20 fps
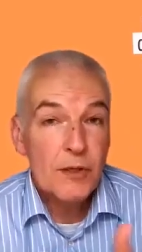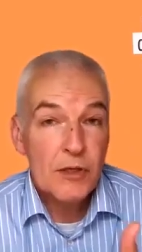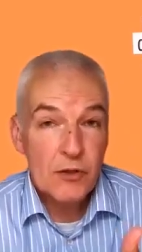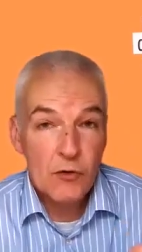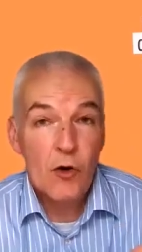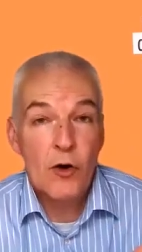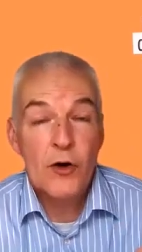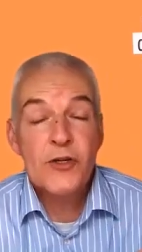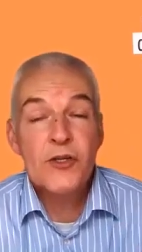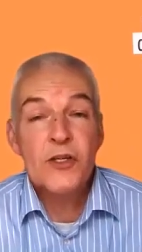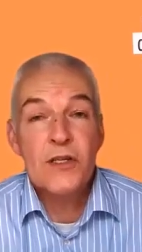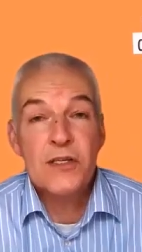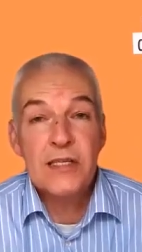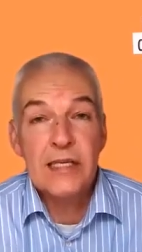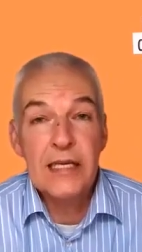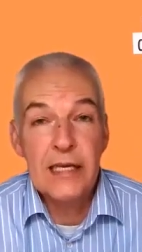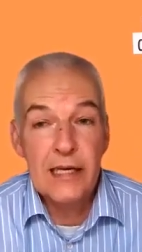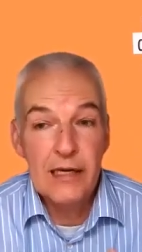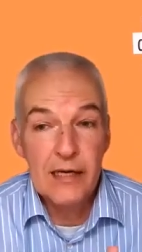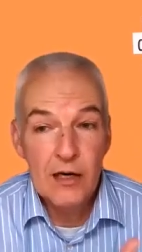
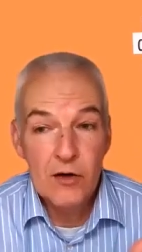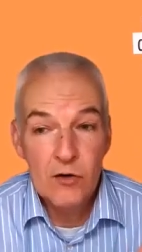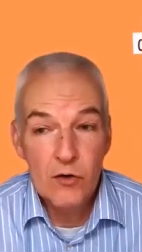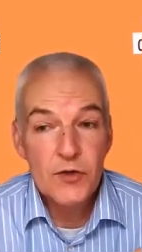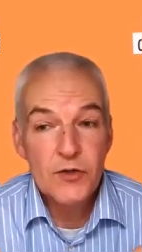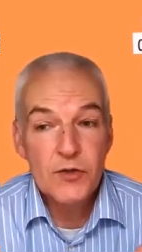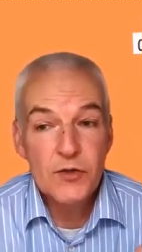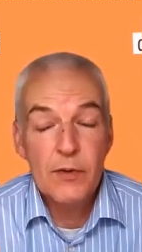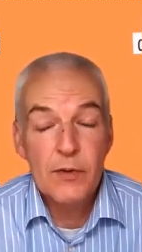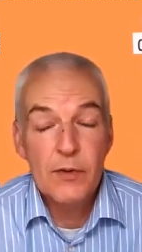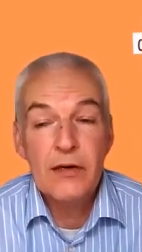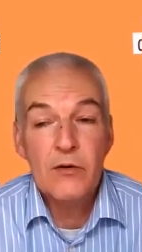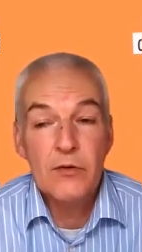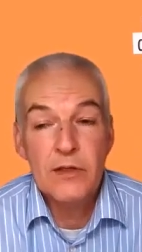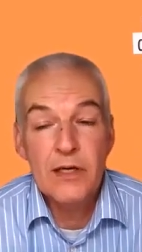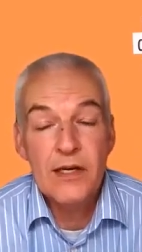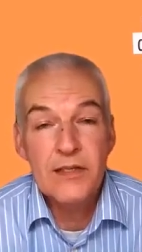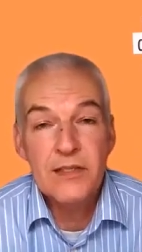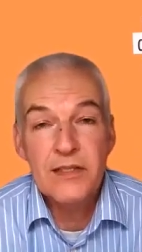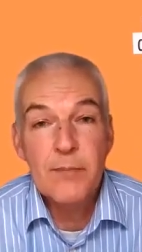consciously and also
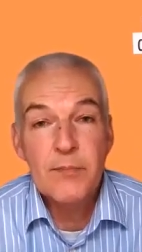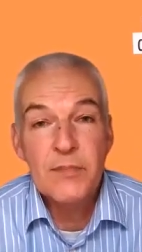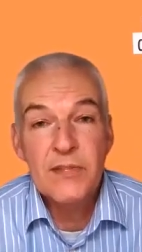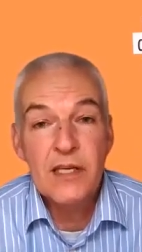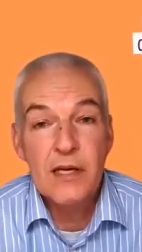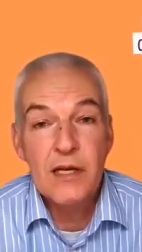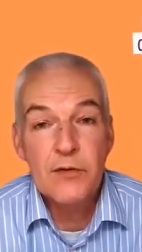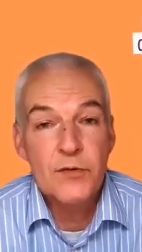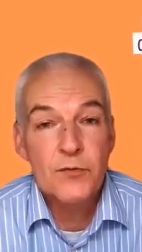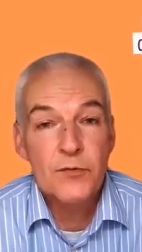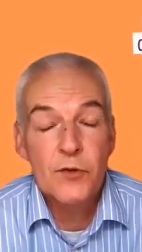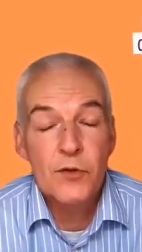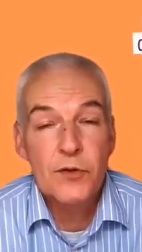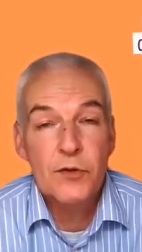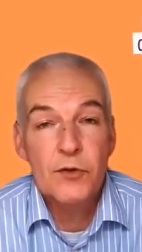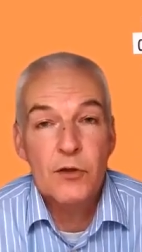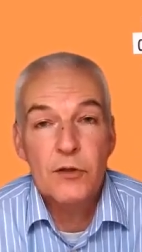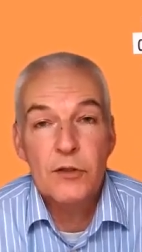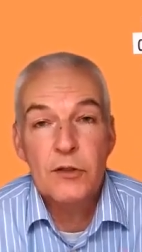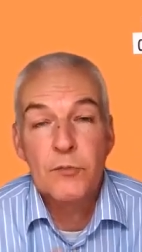recognize themselves for the
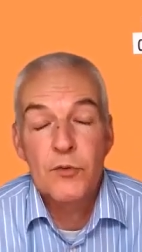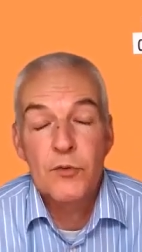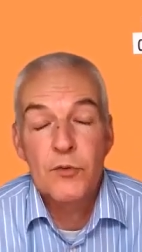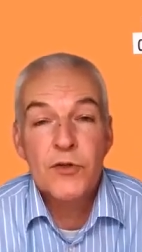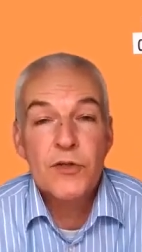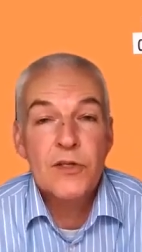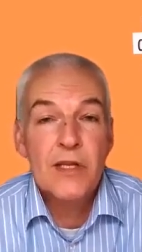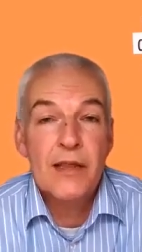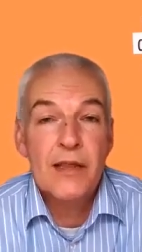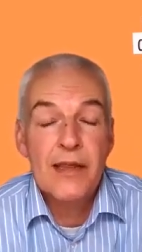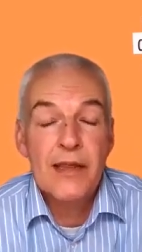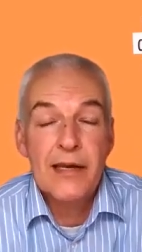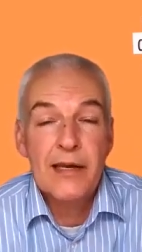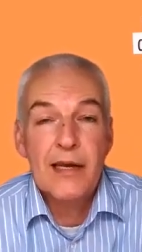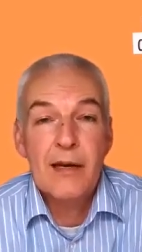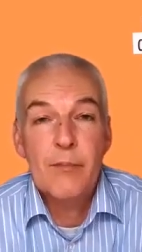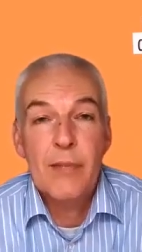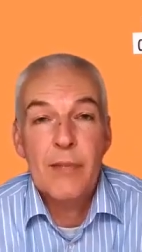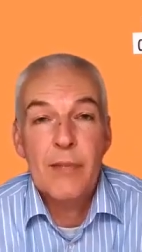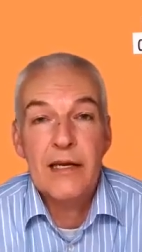contribution that they
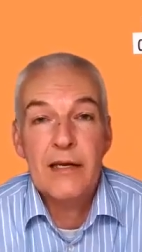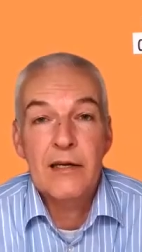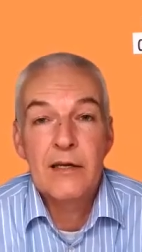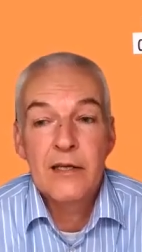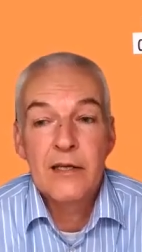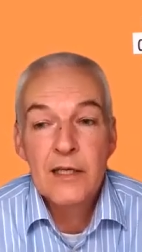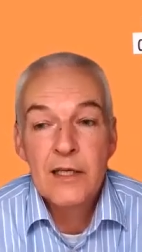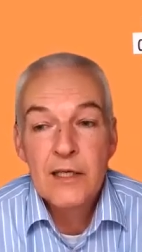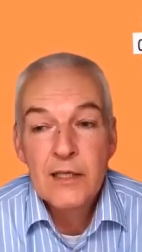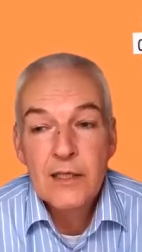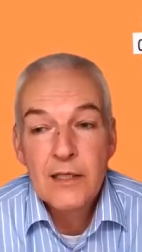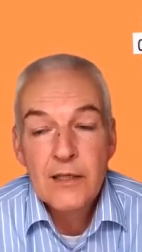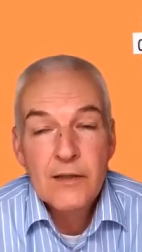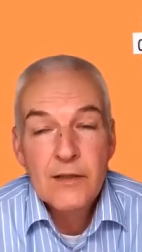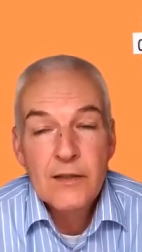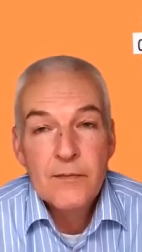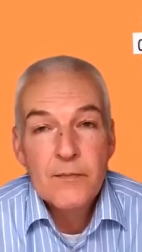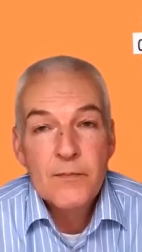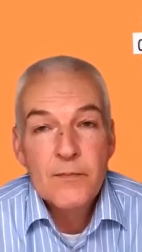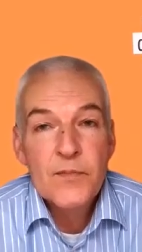can make.
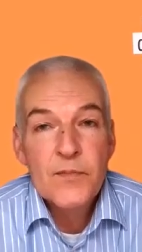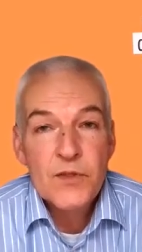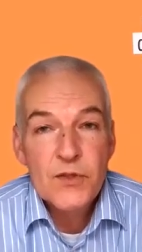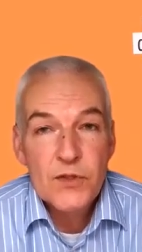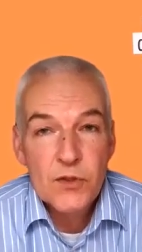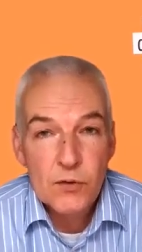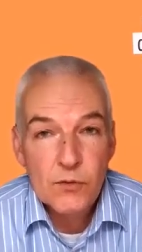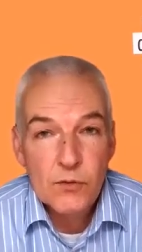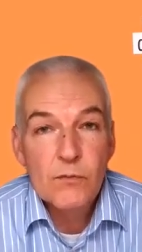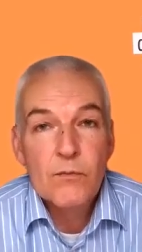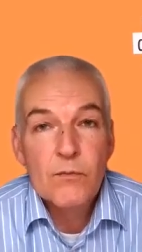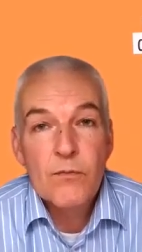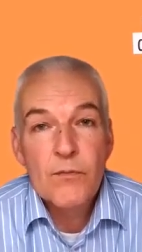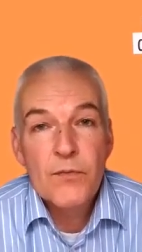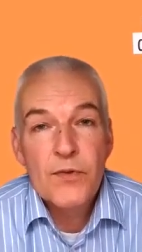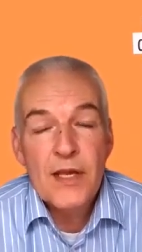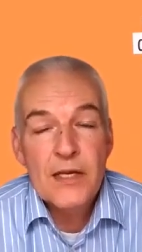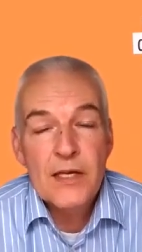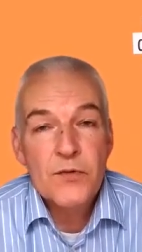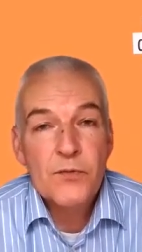So
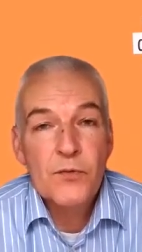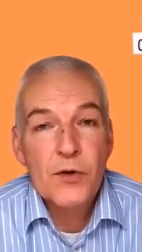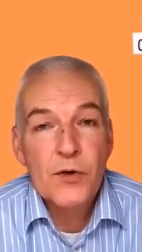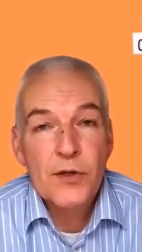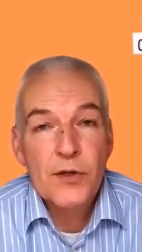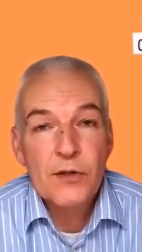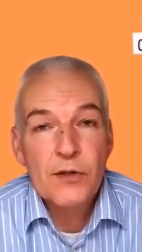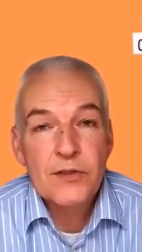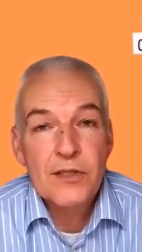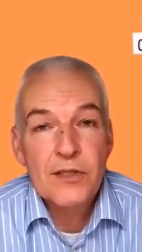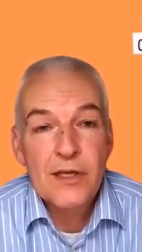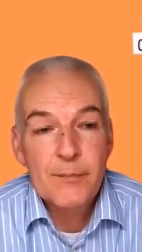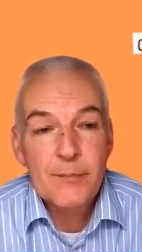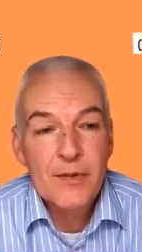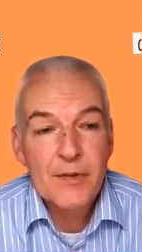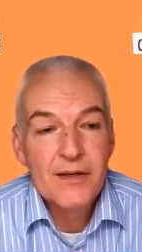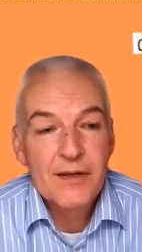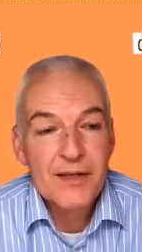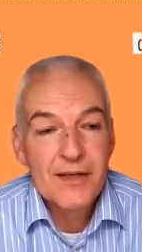thanks for your time.